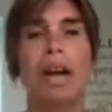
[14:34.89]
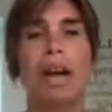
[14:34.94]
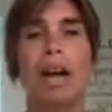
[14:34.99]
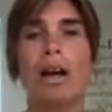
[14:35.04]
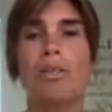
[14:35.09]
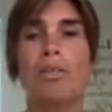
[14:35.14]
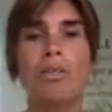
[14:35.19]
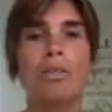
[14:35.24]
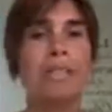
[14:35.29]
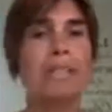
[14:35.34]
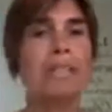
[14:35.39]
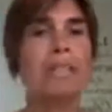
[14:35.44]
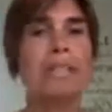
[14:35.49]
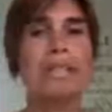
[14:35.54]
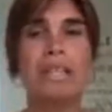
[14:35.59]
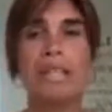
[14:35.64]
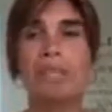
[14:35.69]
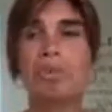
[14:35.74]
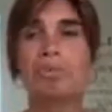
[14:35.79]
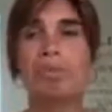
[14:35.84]
I was in a
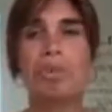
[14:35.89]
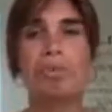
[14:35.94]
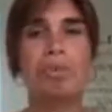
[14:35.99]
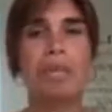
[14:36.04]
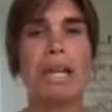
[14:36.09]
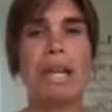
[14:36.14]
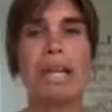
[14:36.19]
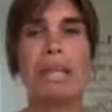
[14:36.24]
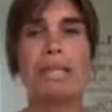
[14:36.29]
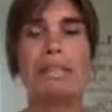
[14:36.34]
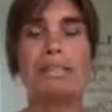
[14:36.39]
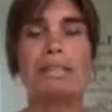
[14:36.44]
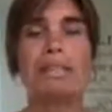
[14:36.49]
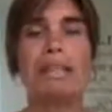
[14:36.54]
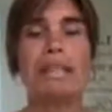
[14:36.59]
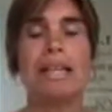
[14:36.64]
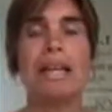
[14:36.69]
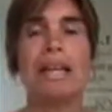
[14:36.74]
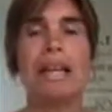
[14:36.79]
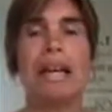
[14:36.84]
desperate place.
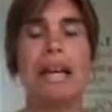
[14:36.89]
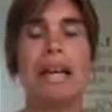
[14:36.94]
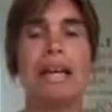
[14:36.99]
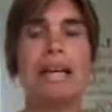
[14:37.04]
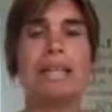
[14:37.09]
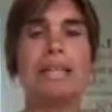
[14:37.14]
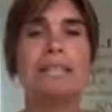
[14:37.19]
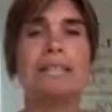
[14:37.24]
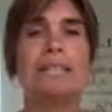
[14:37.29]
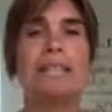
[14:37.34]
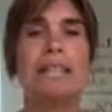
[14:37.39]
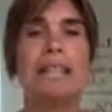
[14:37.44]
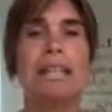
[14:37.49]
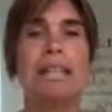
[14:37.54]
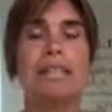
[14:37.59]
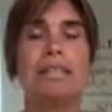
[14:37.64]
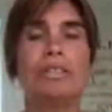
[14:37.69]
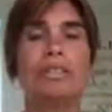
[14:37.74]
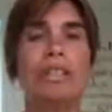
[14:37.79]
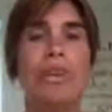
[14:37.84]
And
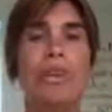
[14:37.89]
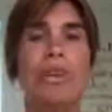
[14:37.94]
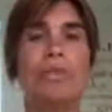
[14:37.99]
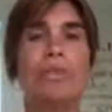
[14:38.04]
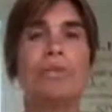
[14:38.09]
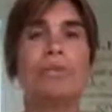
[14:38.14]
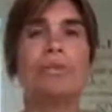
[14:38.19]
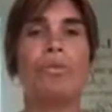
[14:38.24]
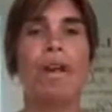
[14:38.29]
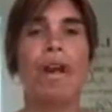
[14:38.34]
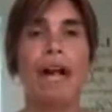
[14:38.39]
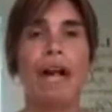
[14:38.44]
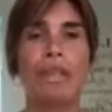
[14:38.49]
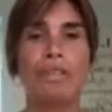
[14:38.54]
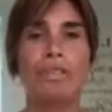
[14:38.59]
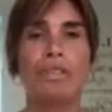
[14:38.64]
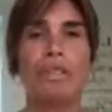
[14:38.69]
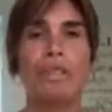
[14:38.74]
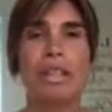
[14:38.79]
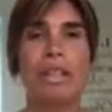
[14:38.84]
so
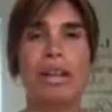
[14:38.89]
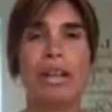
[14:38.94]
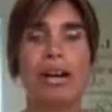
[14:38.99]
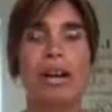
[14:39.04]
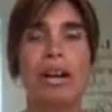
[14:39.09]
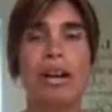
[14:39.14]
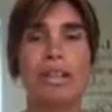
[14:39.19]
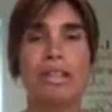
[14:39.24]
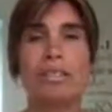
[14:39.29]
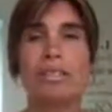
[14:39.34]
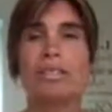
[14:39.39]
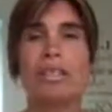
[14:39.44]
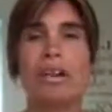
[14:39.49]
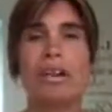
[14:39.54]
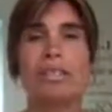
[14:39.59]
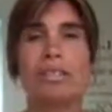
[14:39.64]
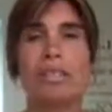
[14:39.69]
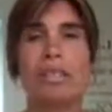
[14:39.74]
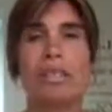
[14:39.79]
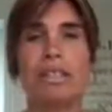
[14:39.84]
actually I
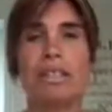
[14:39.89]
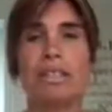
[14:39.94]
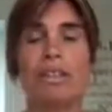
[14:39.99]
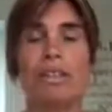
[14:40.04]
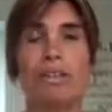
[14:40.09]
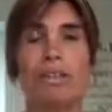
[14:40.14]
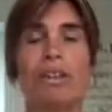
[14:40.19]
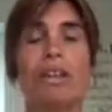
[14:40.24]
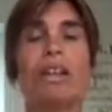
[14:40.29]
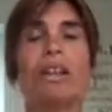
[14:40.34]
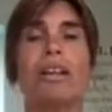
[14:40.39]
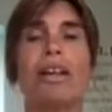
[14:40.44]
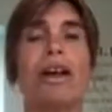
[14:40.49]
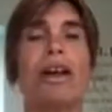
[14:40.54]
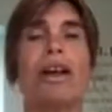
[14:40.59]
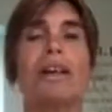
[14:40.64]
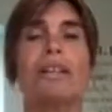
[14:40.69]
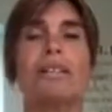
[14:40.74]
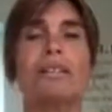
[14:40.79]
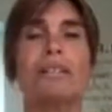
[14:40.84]
started looking
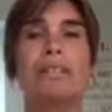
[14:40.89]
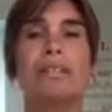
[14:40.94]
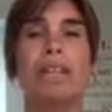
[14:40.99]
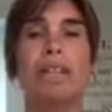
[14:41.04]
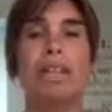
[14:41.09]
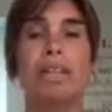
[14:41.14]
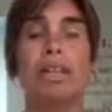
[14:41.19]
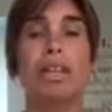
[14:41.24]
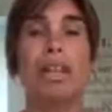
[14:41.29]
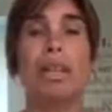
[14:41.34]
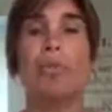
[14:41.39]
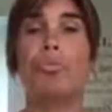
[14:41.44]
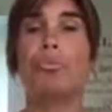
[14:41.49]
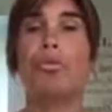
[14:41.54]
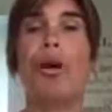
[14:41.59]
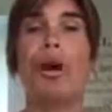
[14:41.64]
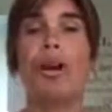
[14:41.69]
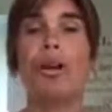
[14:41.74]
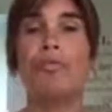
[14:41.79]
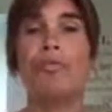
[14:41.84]
at,
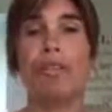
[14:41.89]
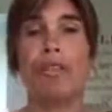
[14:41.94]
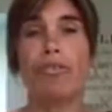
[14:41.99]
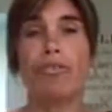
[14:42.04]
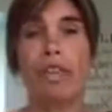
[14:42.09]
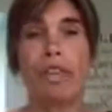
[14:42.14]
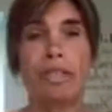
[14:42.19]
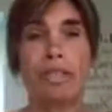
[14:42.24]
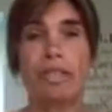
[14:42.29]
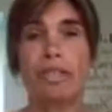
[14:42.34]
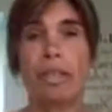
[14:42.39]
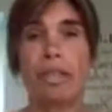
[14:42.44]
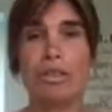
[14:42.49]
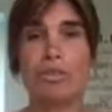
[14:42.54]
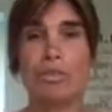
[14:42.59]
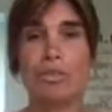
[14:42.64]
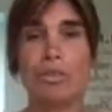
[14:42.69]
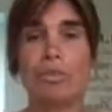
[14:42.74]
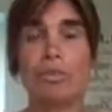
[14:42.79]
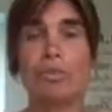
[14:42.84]
private
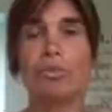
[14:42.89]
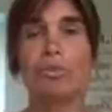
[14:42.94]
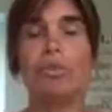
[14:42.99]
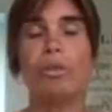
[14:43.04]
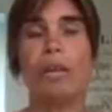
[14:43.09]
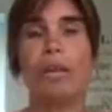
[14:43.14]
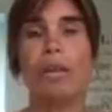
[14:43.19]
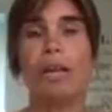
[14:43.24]
residential